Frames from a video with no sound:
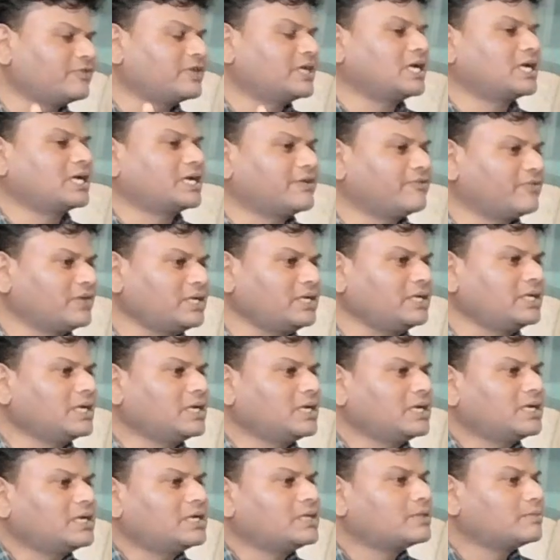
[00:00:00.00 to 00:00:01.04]
time we are giving,
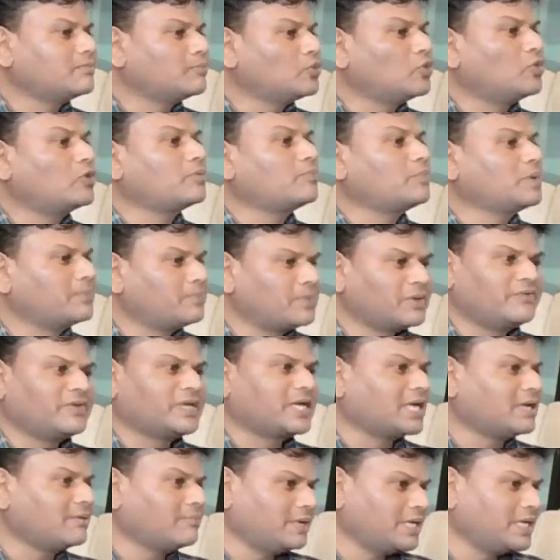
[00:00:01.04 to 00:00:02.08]
more people
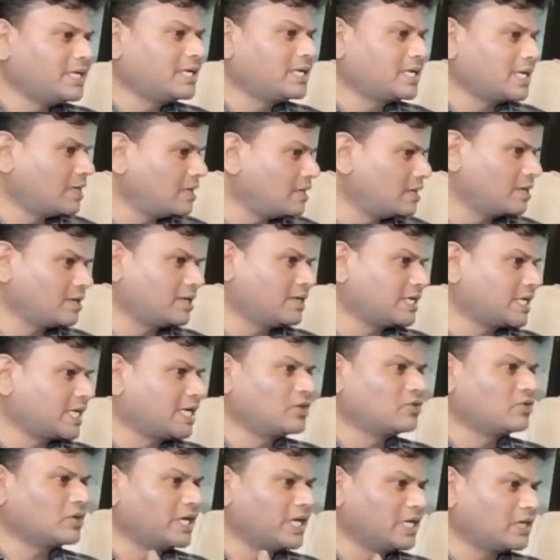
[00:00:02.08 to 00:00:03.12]
we can meet and
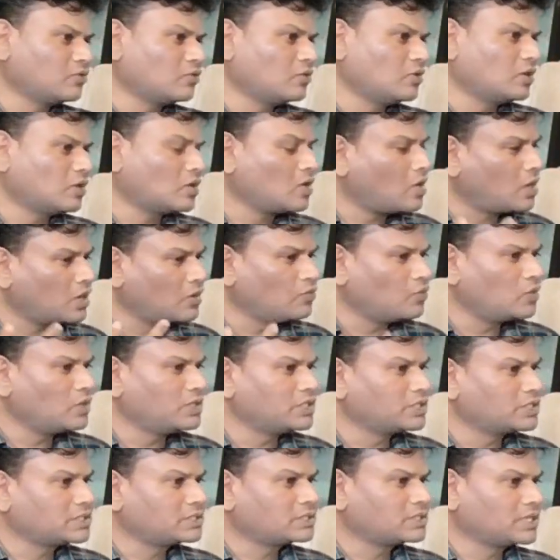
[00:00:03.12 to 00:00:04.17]
try to network,
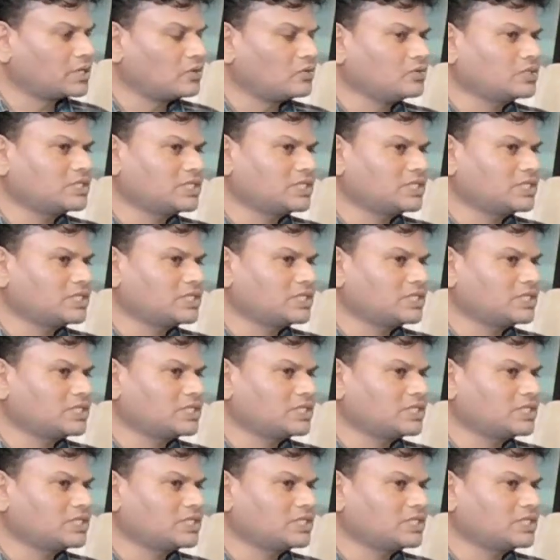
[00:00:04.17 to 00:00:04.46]
converse,